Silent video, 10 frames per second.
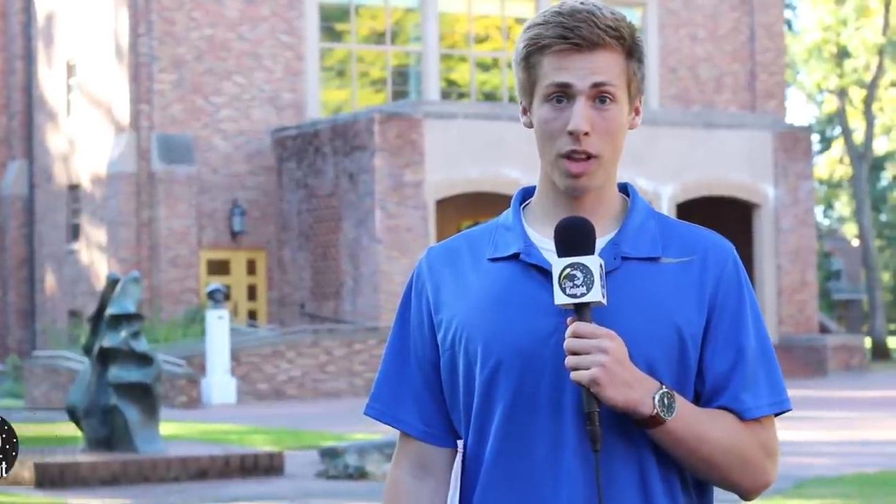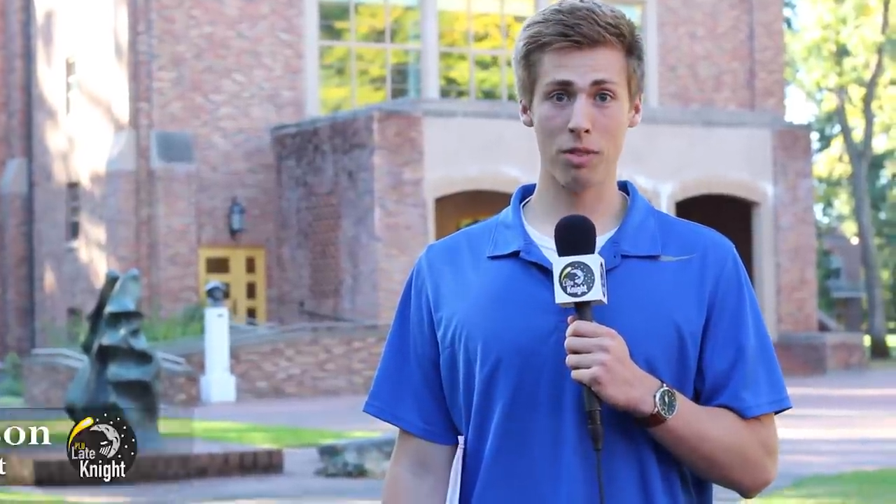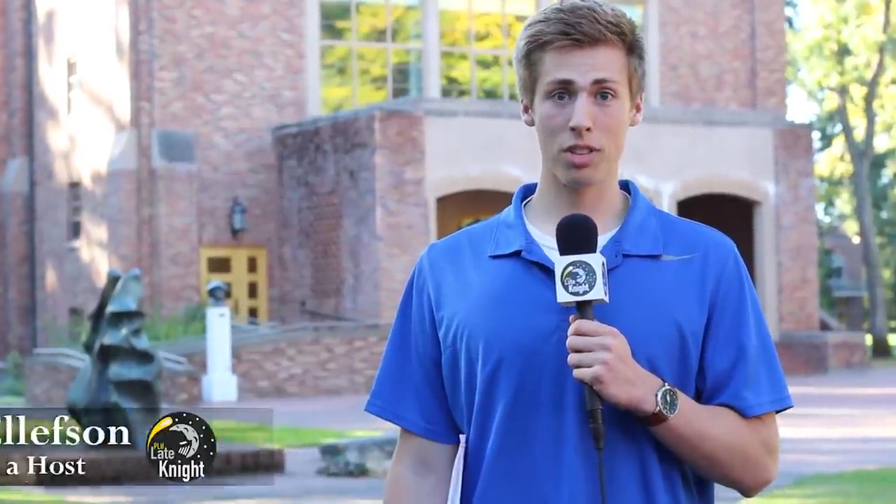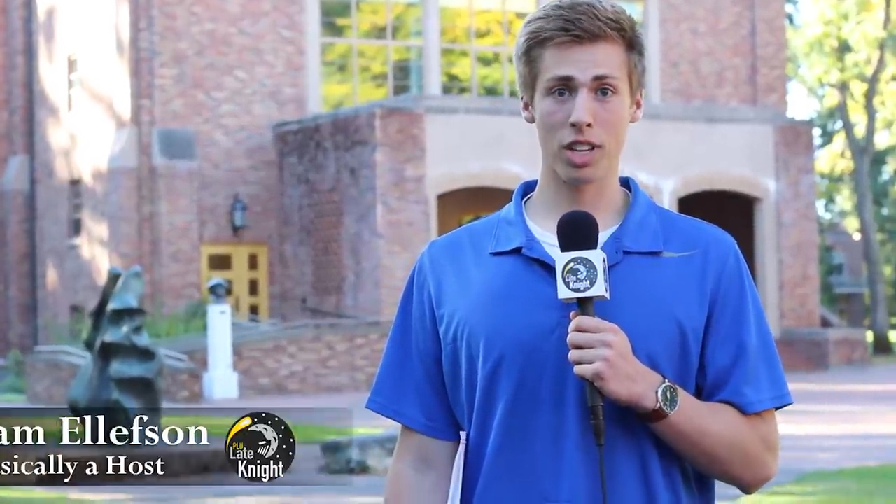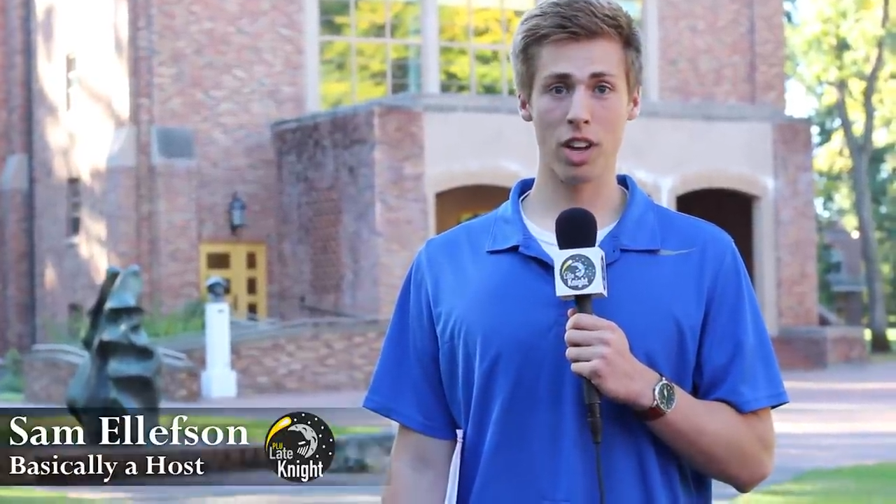
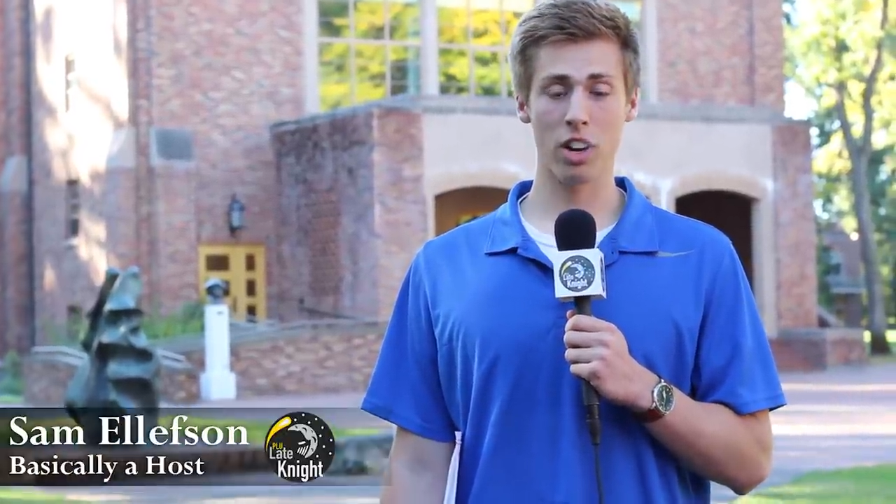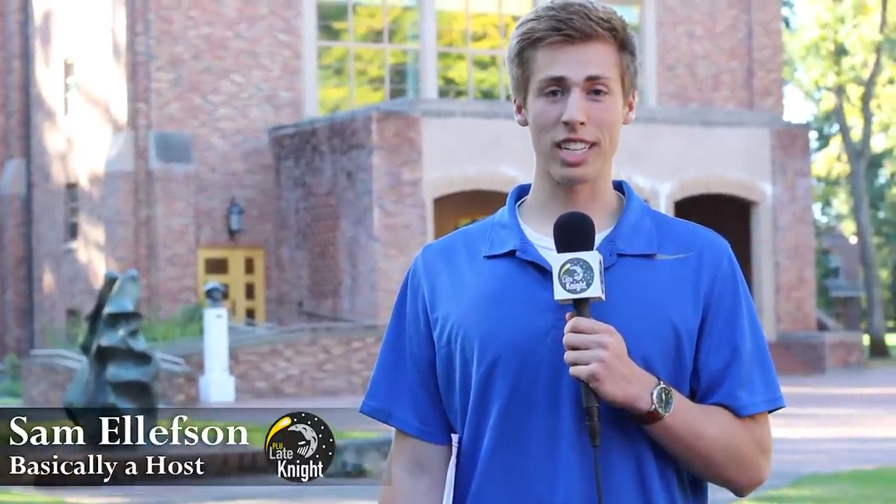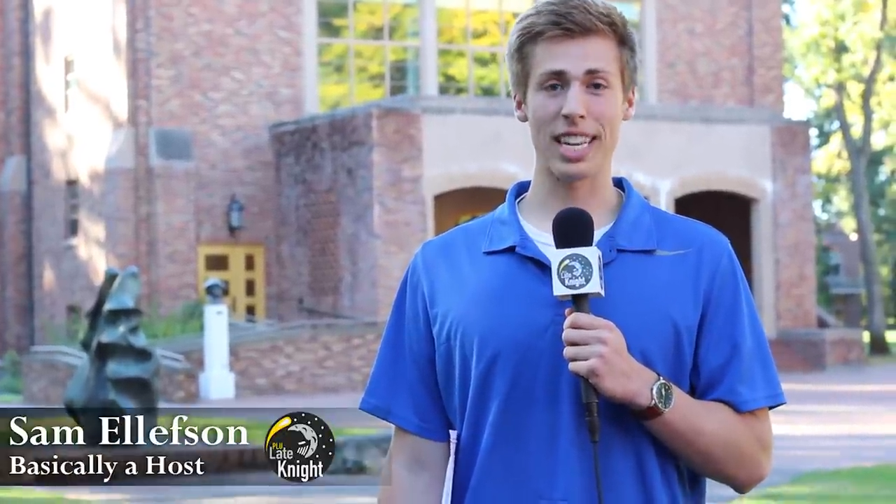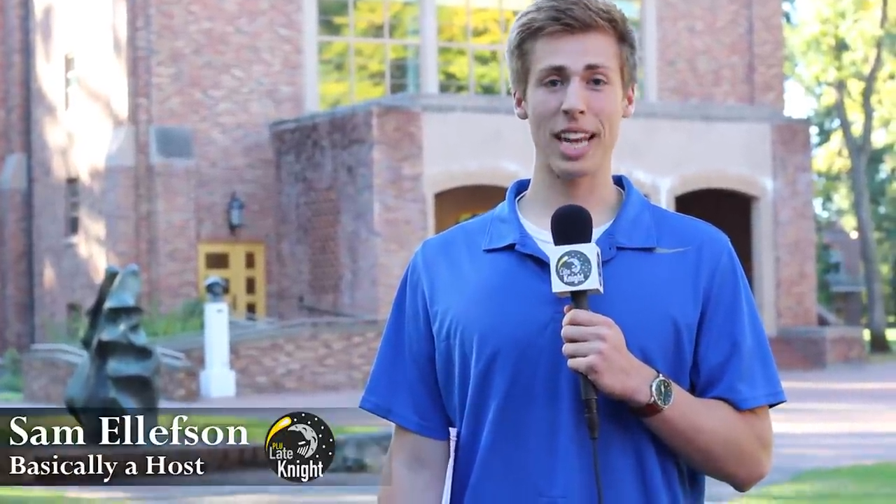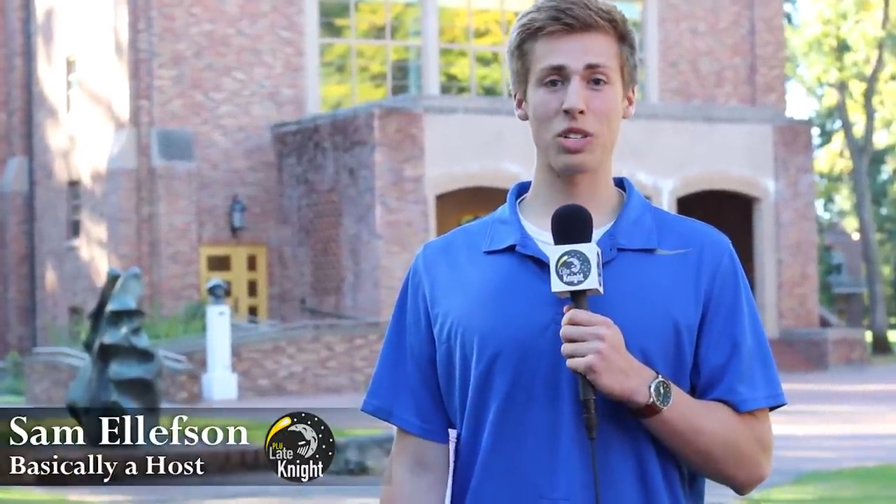Ellfeson here
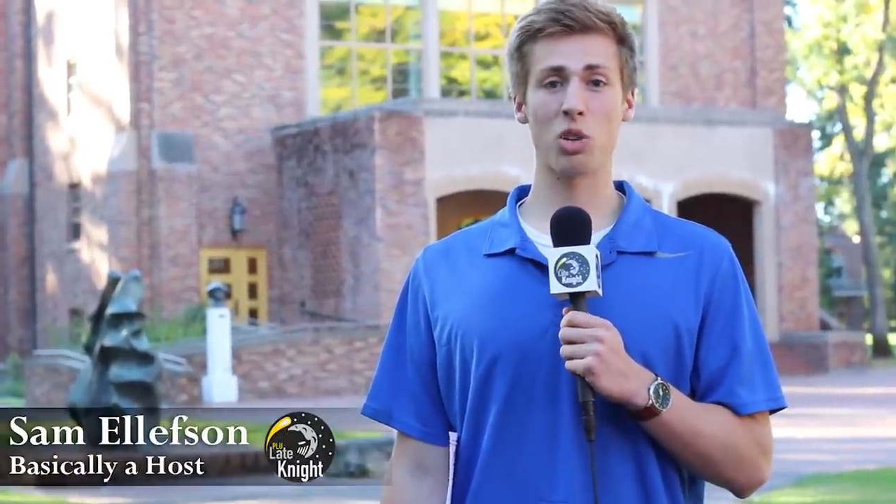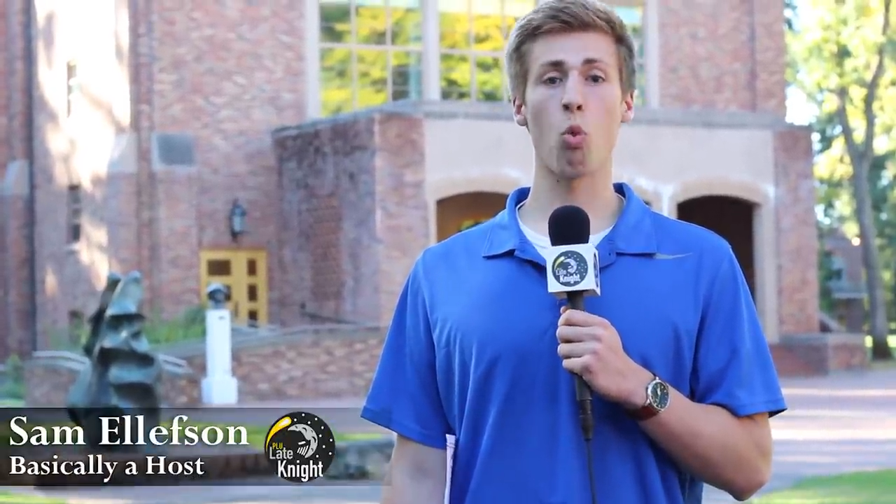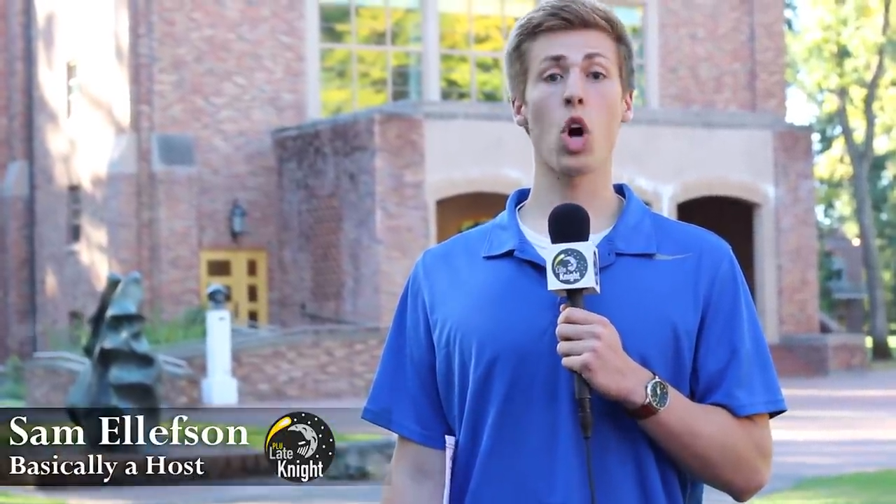to test some